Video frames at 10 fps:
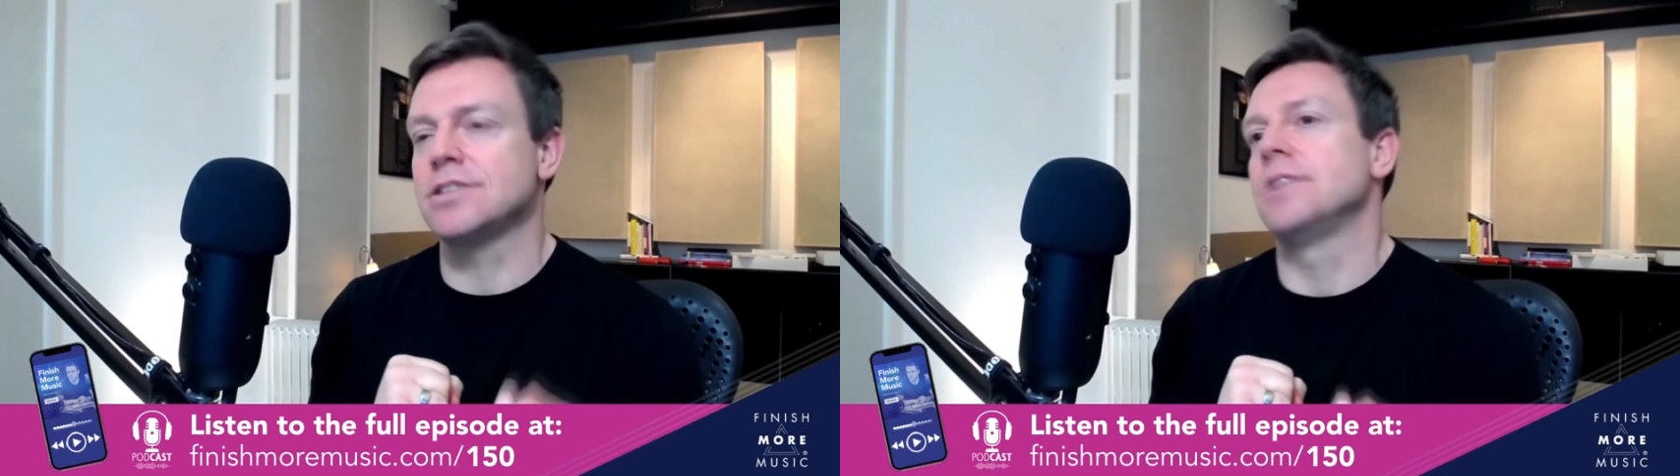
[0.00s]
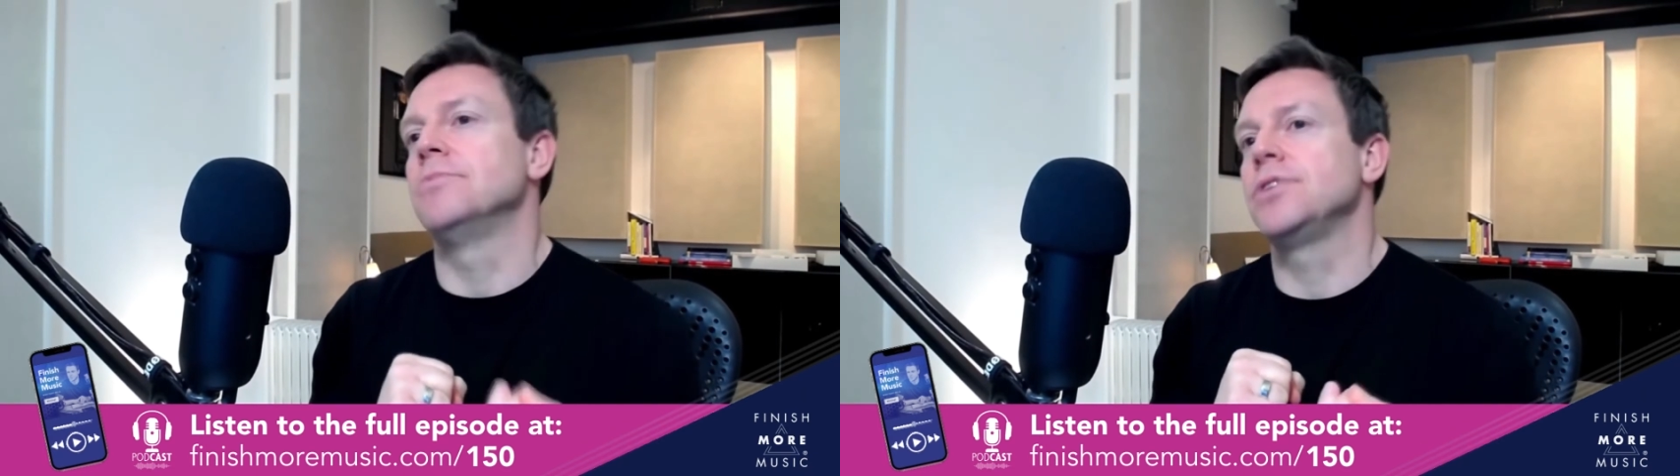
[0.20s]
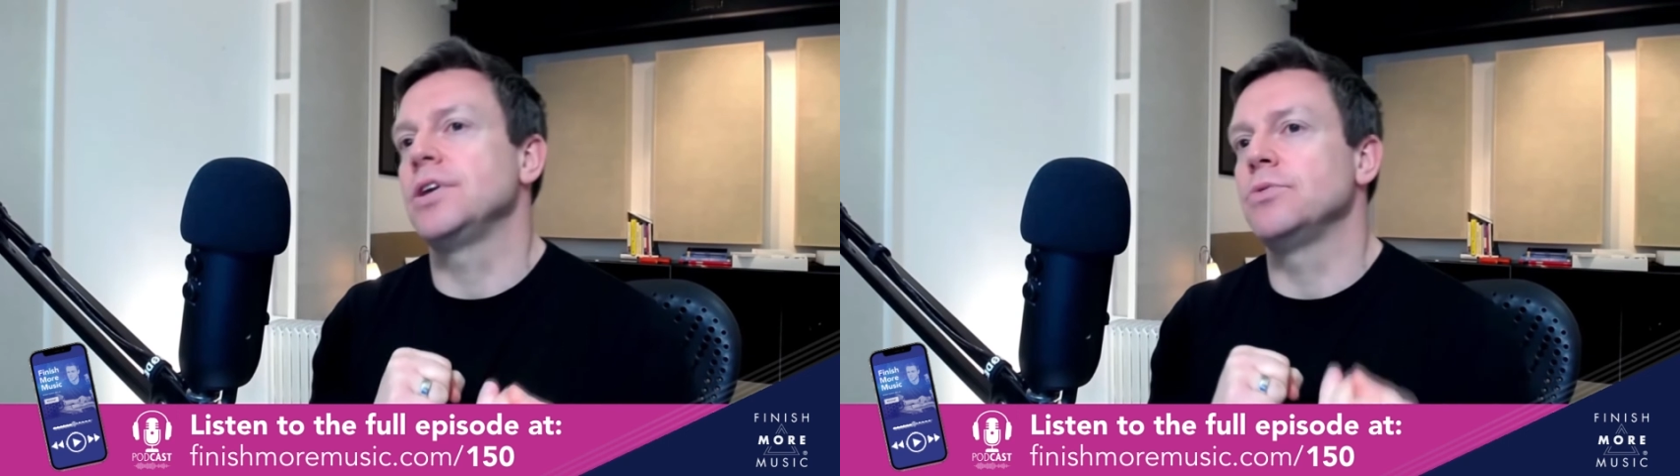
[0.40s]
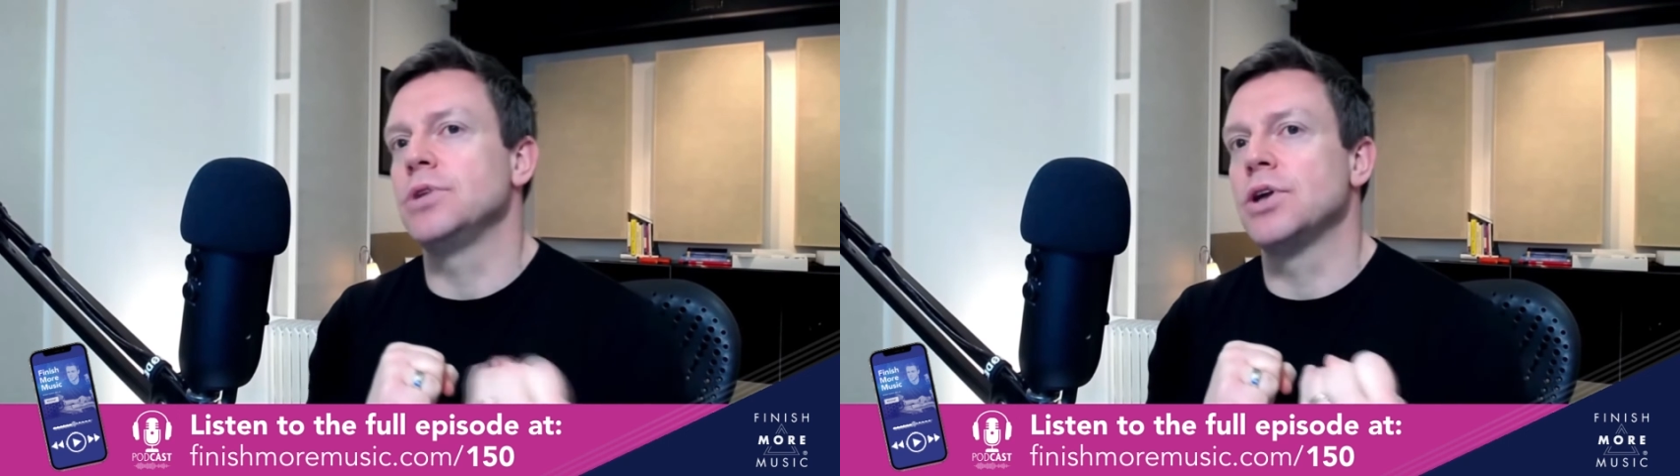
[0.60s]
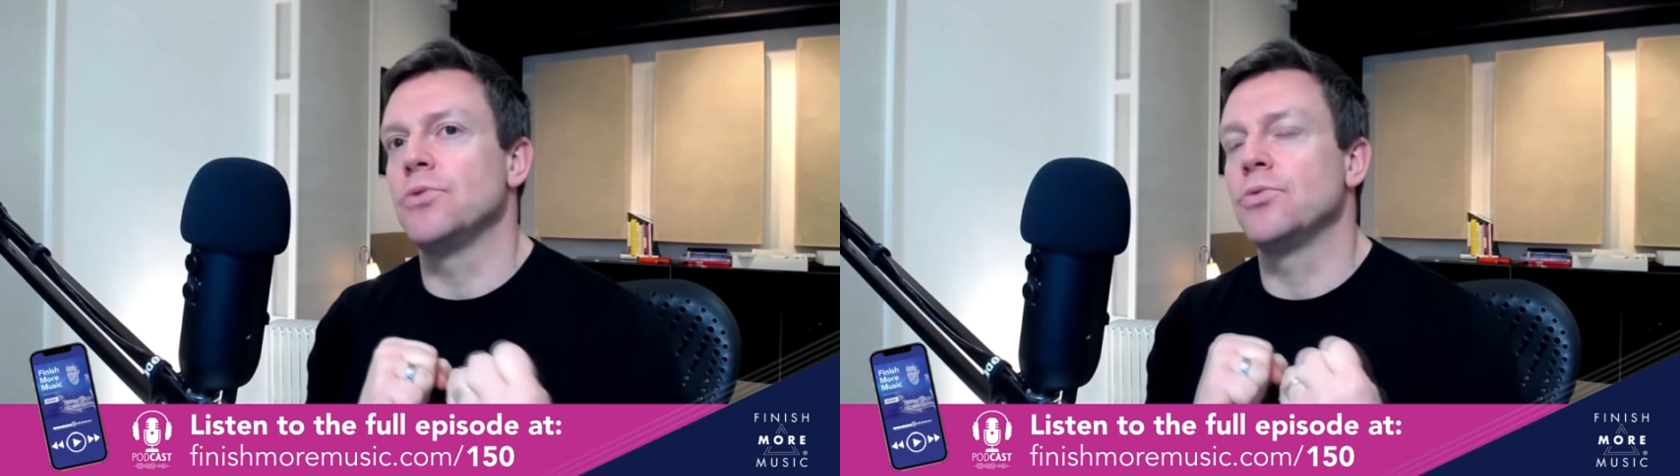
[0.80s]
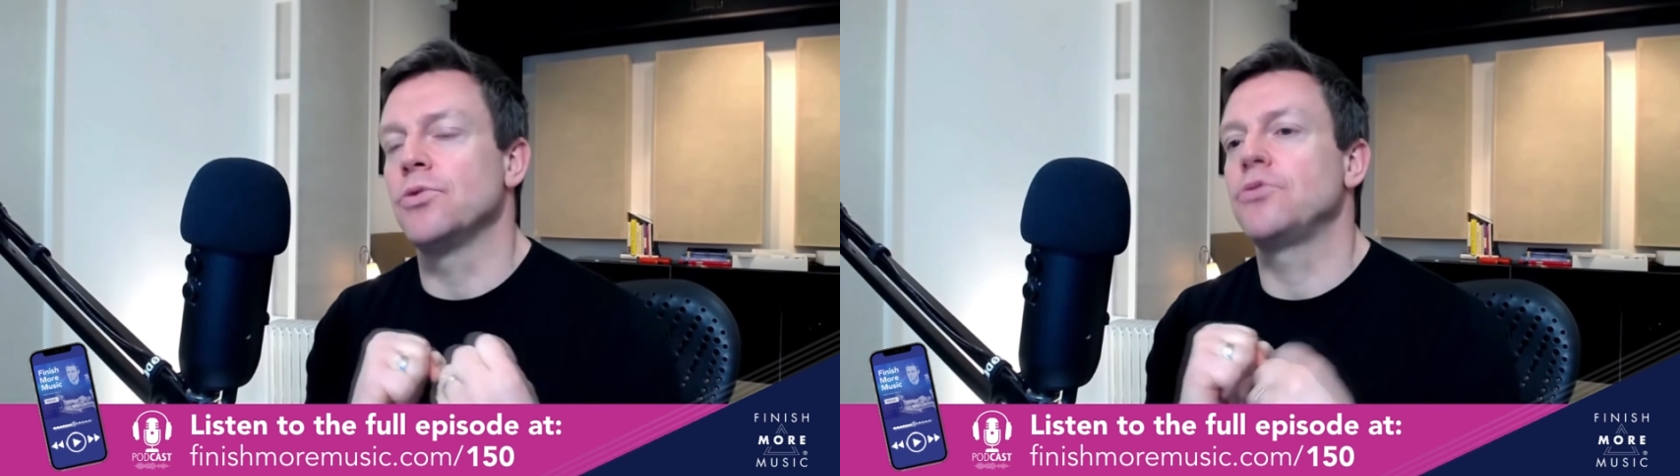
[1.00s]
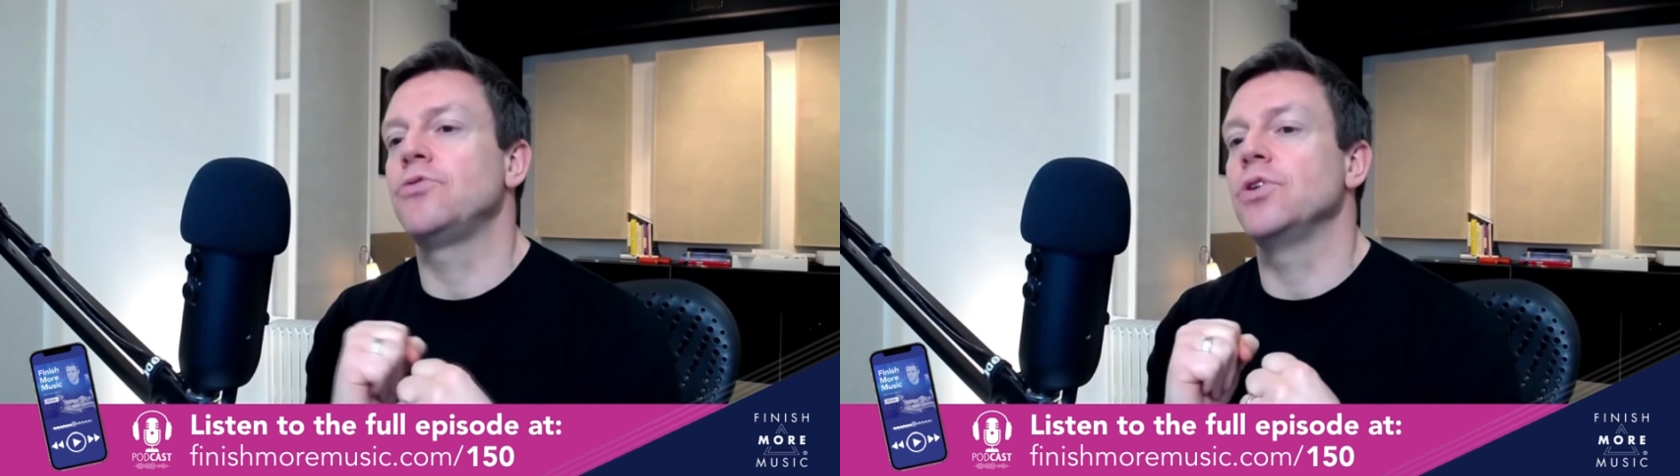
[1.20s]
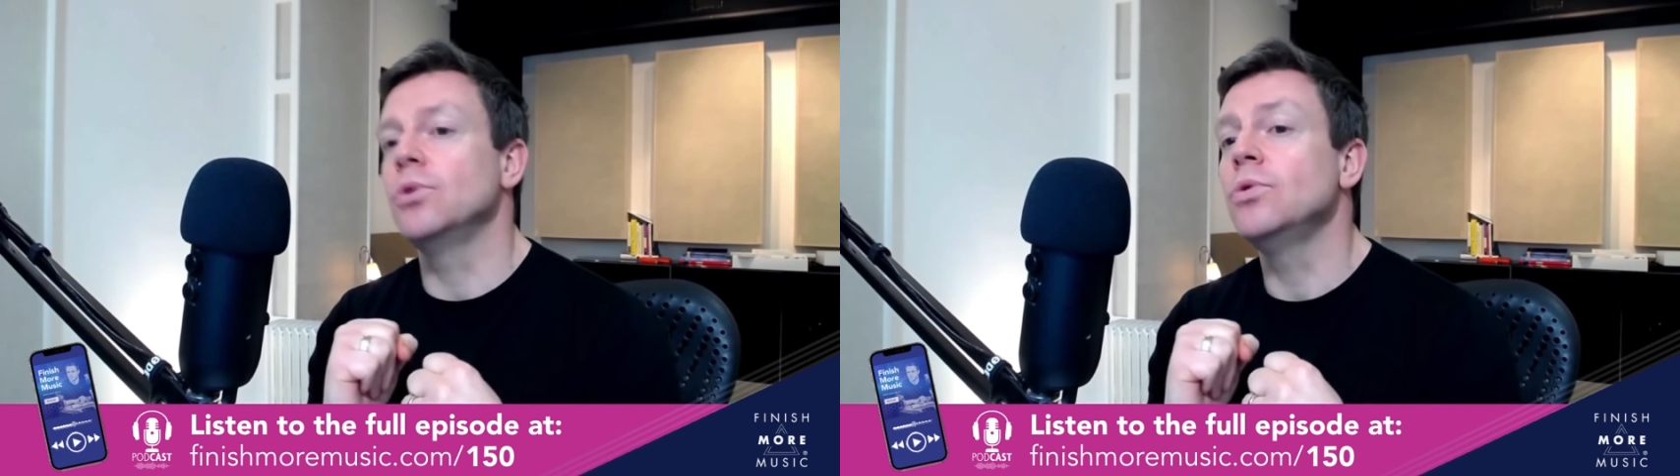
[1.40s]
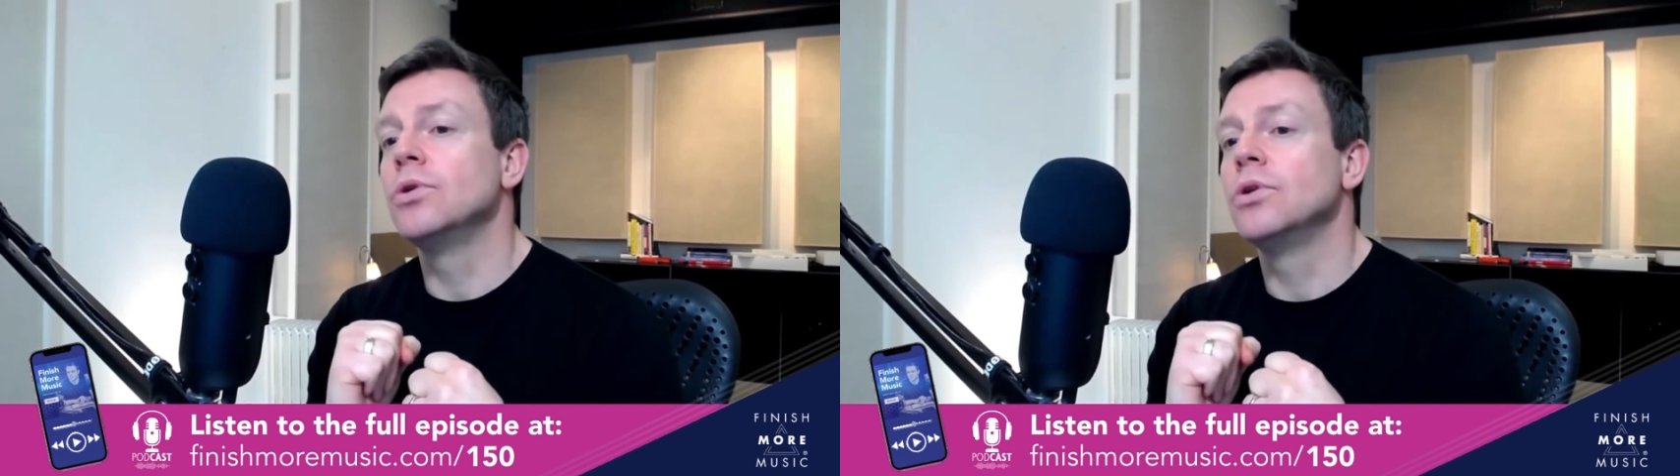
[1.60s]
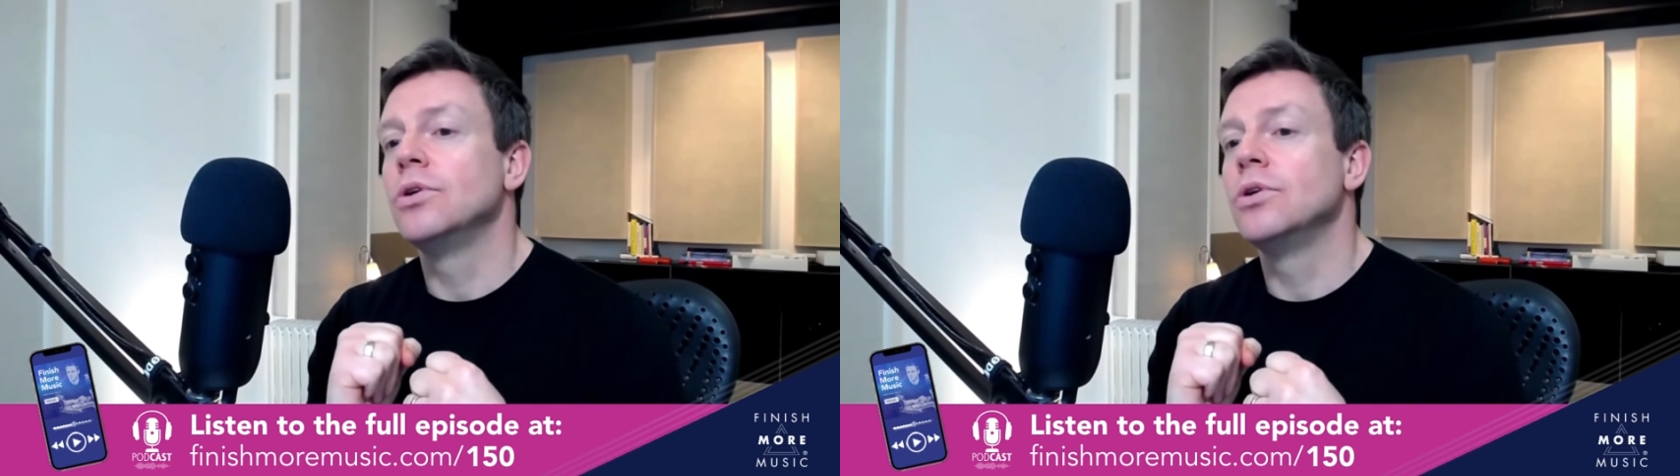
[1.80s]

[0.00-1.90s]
something we don't want to feel.